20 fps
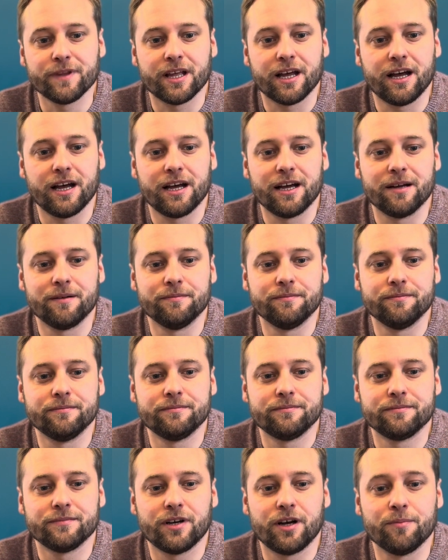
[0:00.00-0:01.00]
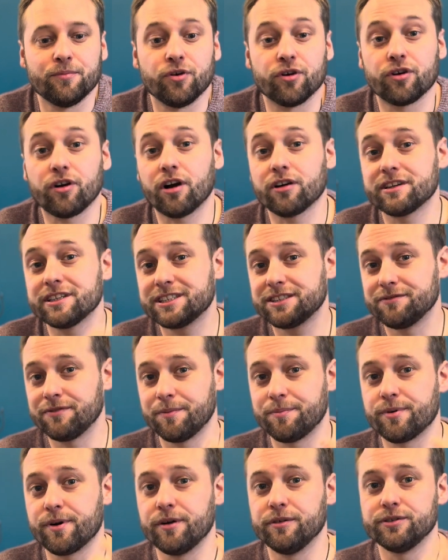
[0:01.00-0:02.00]
a more cognitive
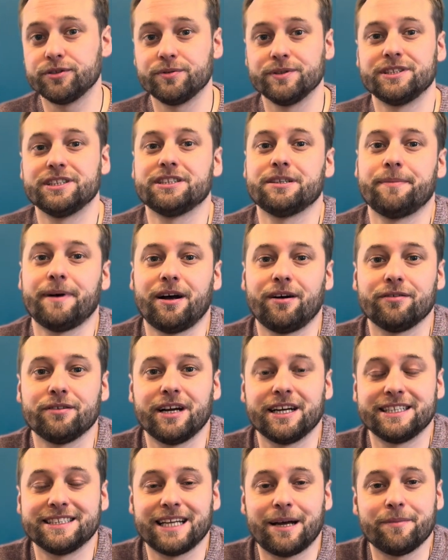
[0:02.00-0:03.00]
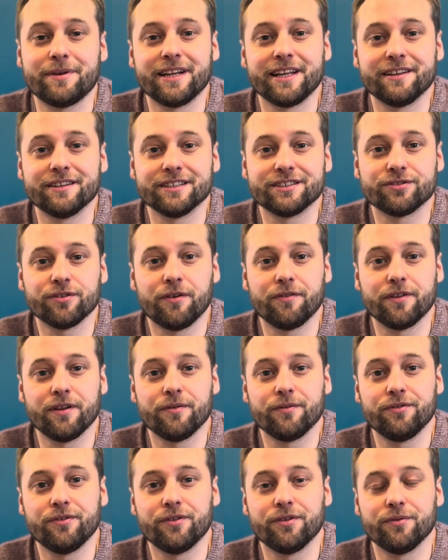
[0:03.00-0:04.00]
approach, which is about examining the sort of
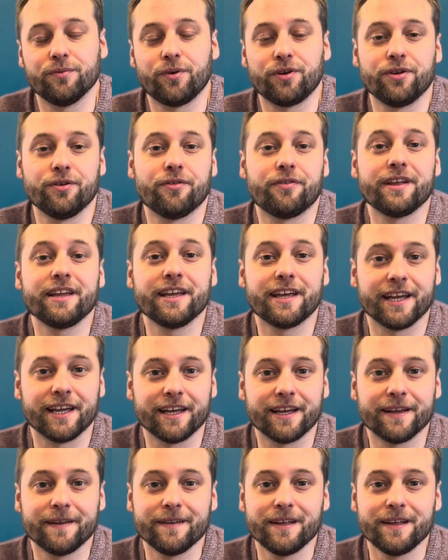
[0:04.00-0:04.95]
what you're thinking,